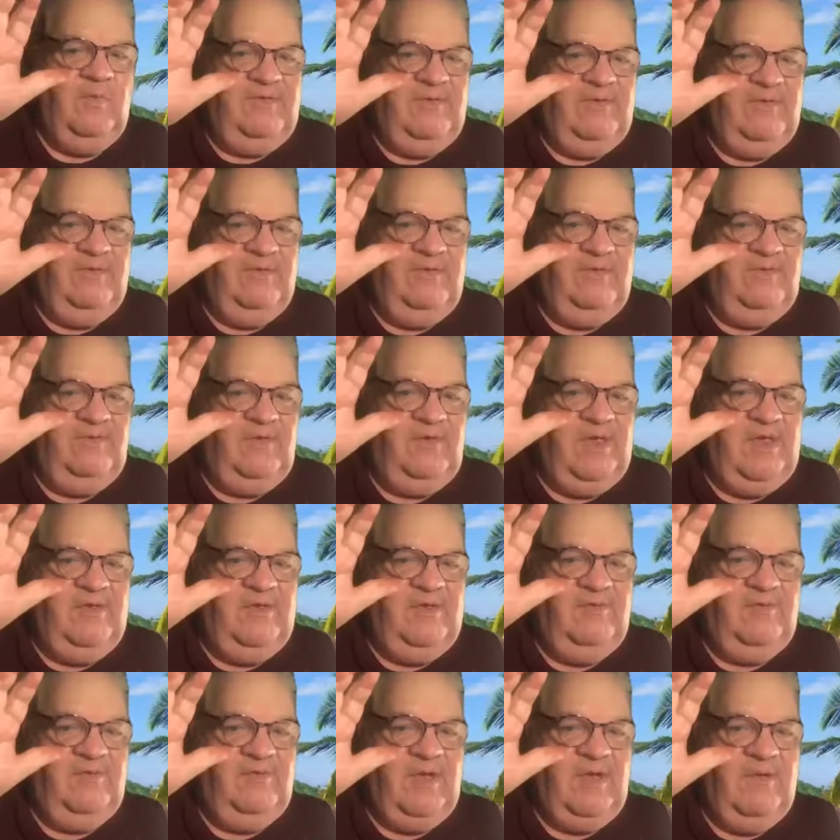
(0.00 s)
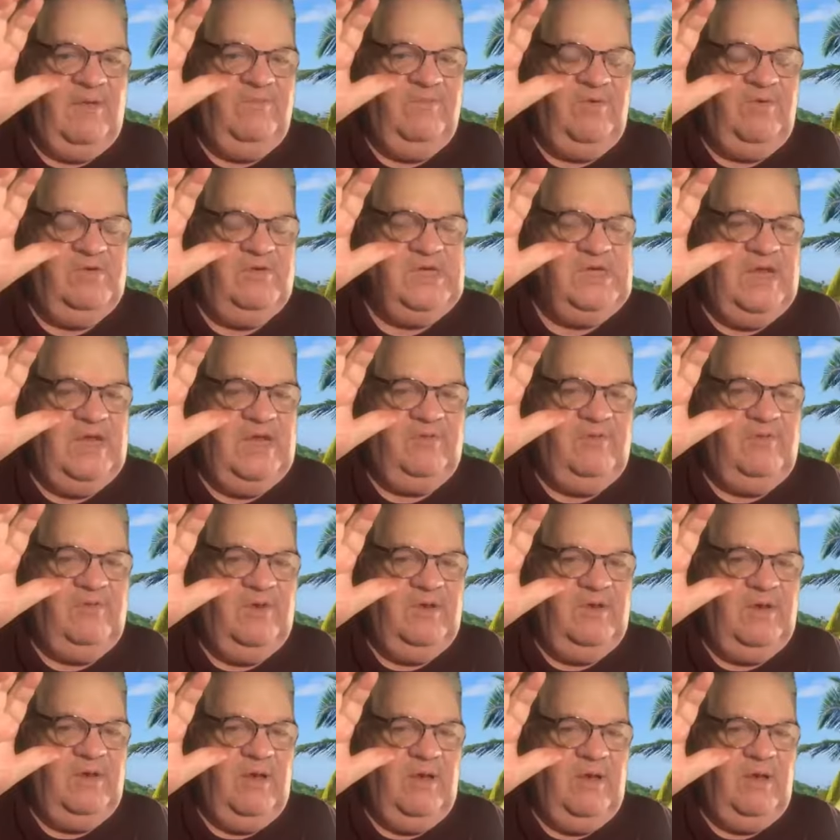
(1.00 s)
and scenes are
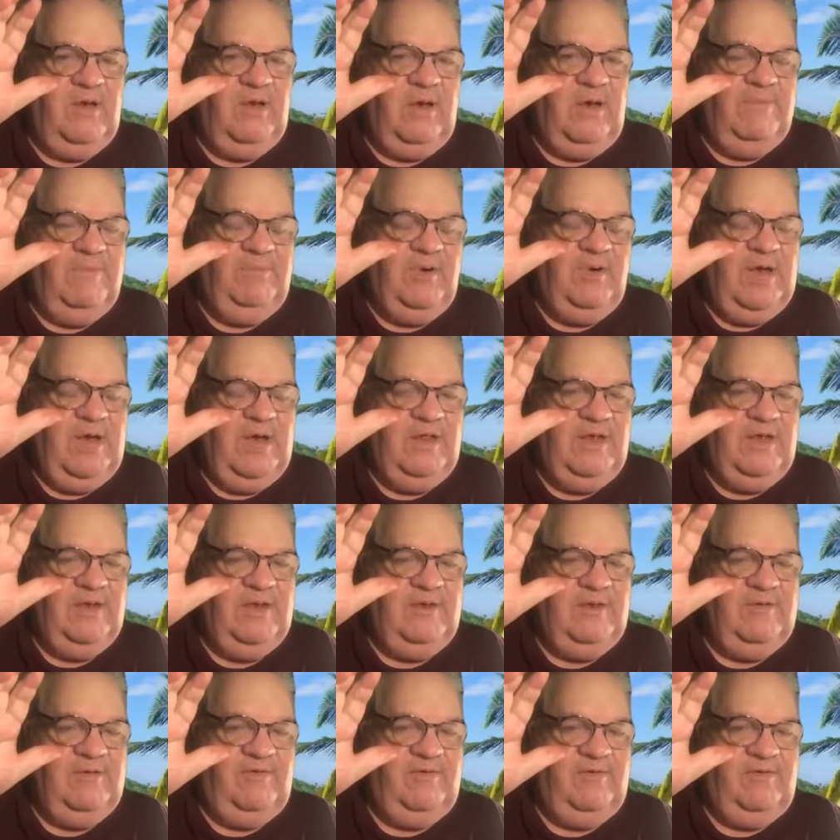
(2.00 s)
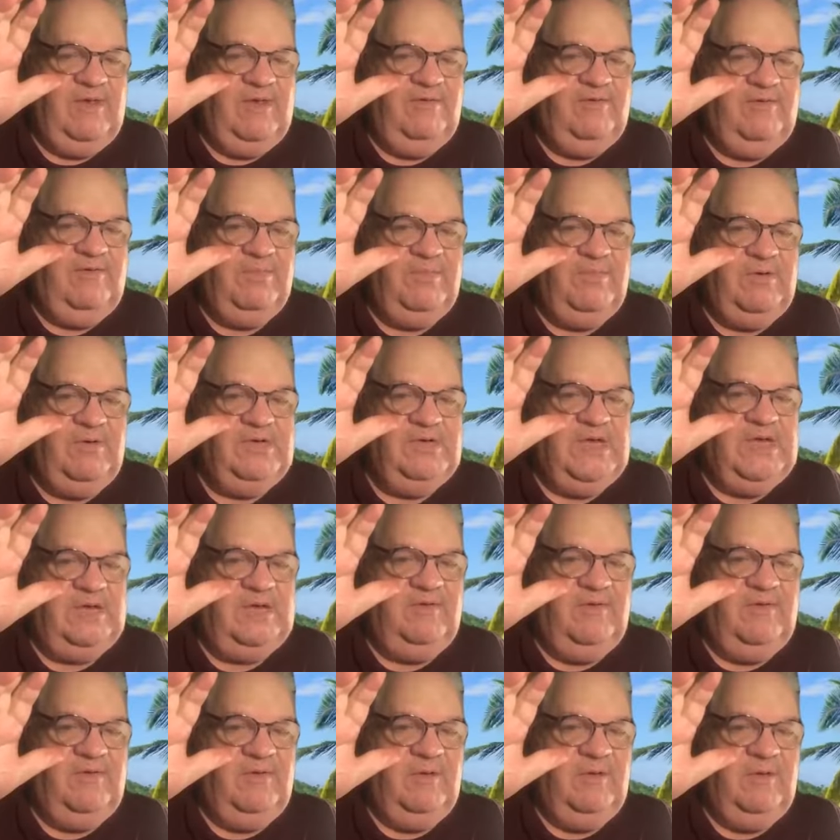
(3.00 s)
projected, I pray that the scenes are
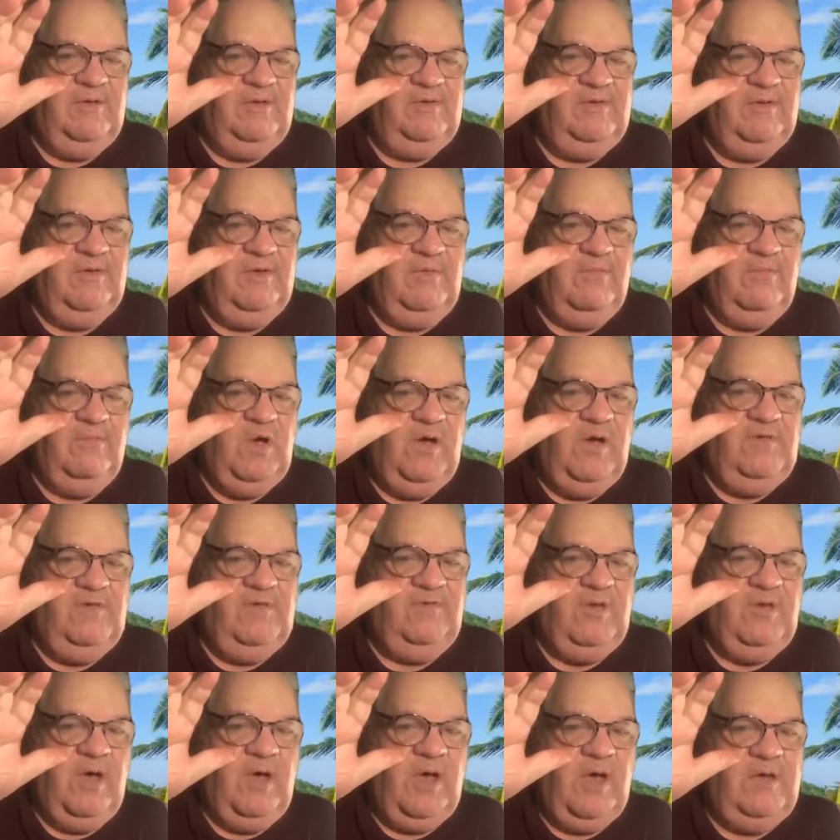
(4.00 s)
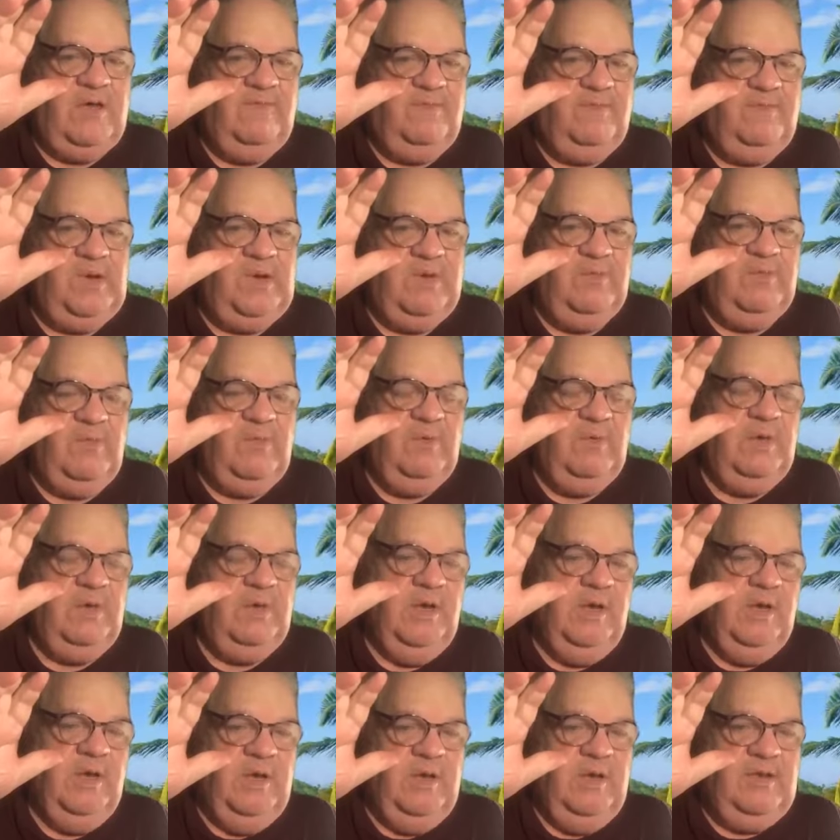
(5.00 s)
projected onto the mind's eye of people,
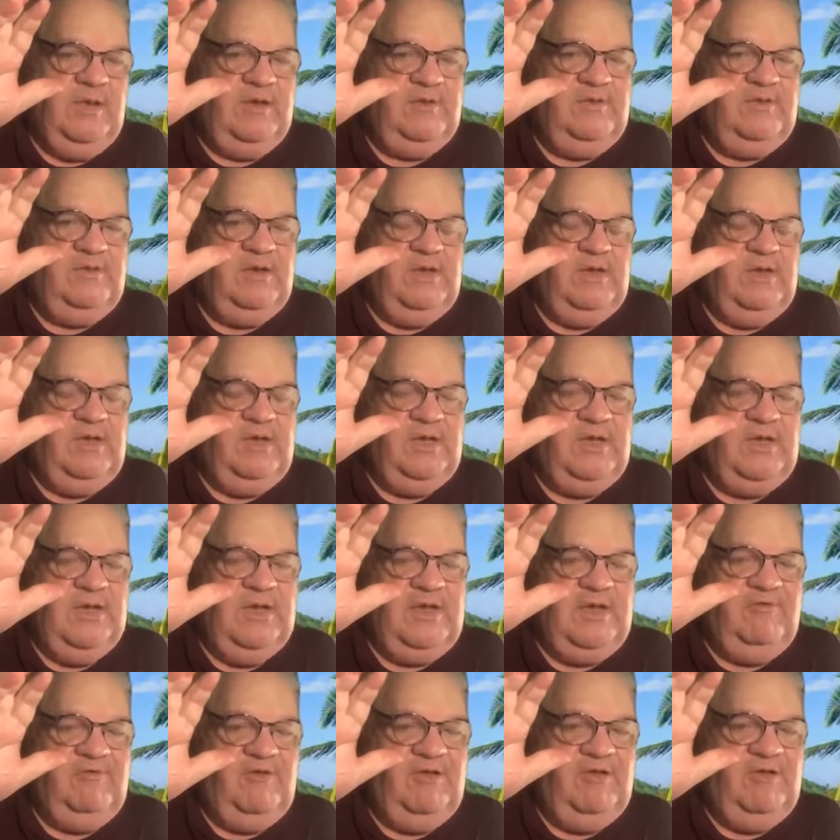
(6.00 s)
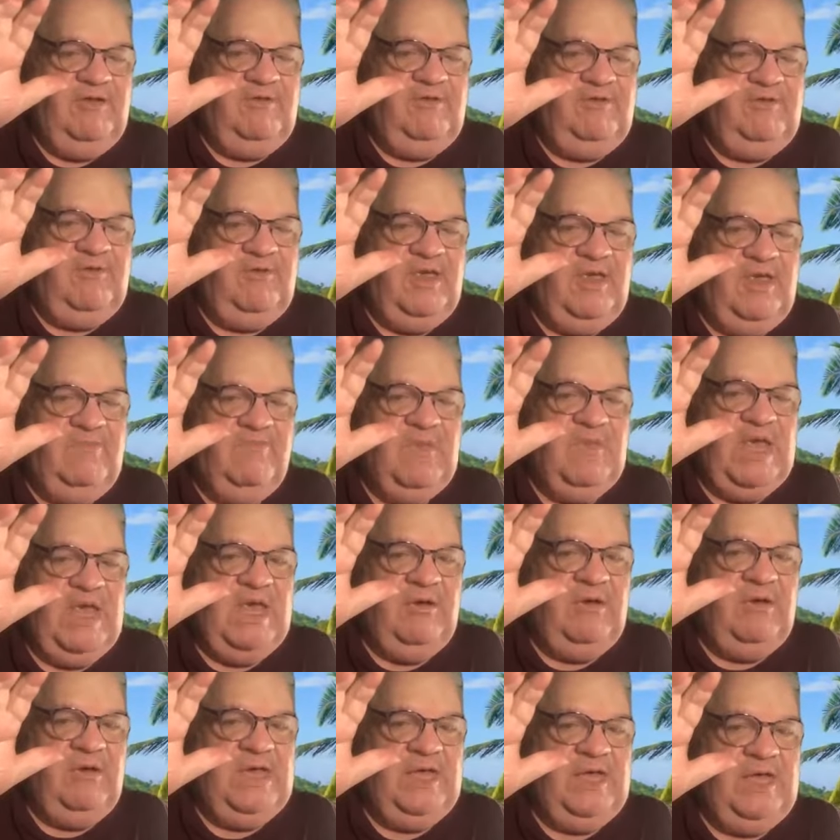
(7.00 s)
that you can actually see
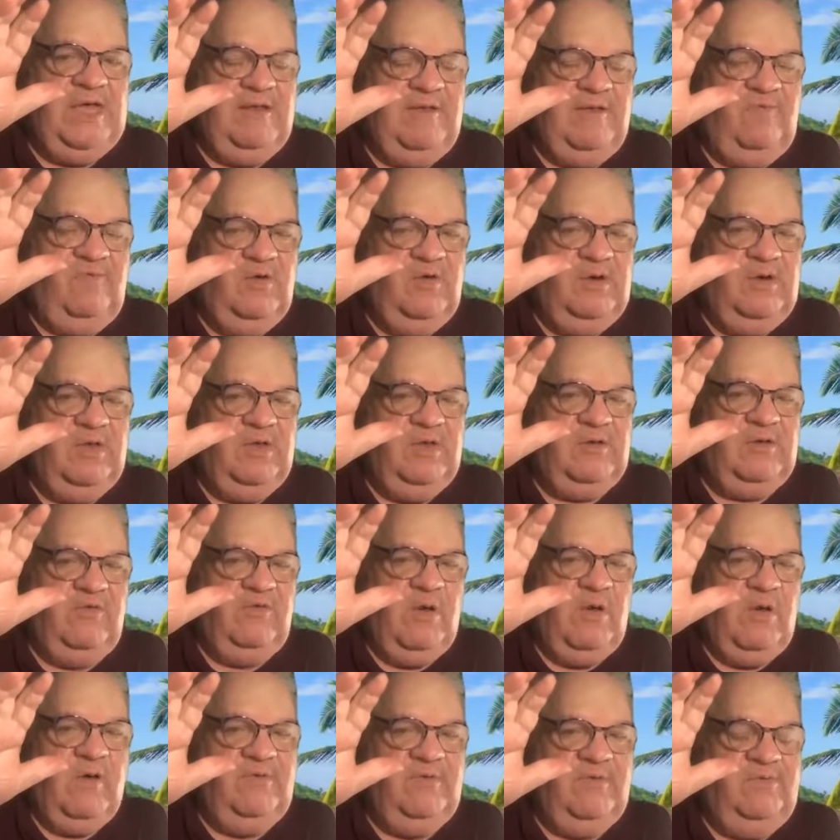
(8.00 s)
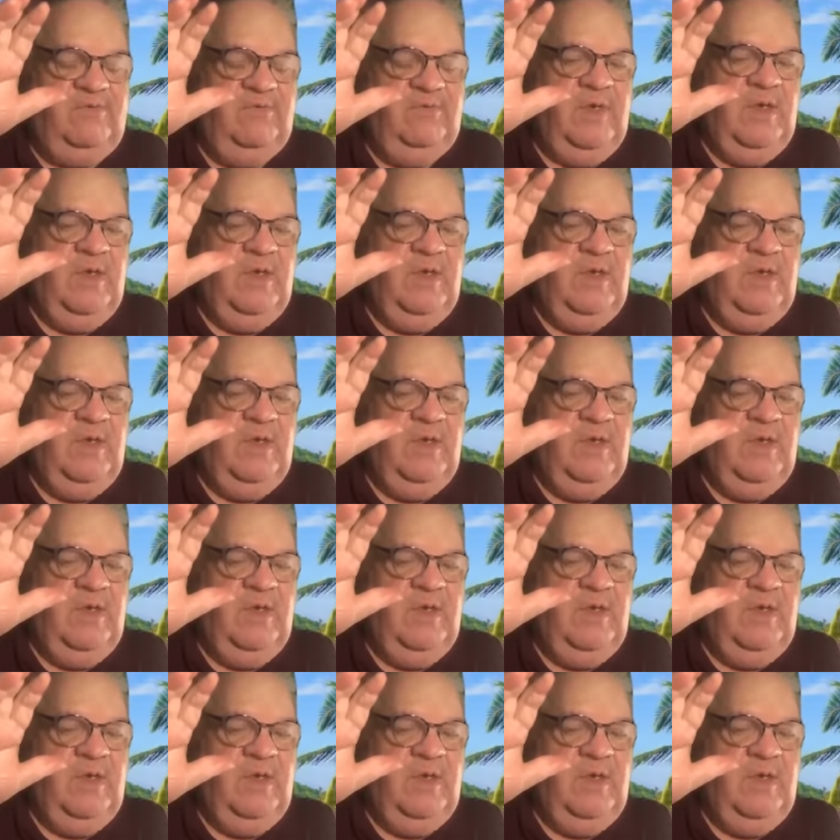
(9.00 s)
Mary at the foot of the cross,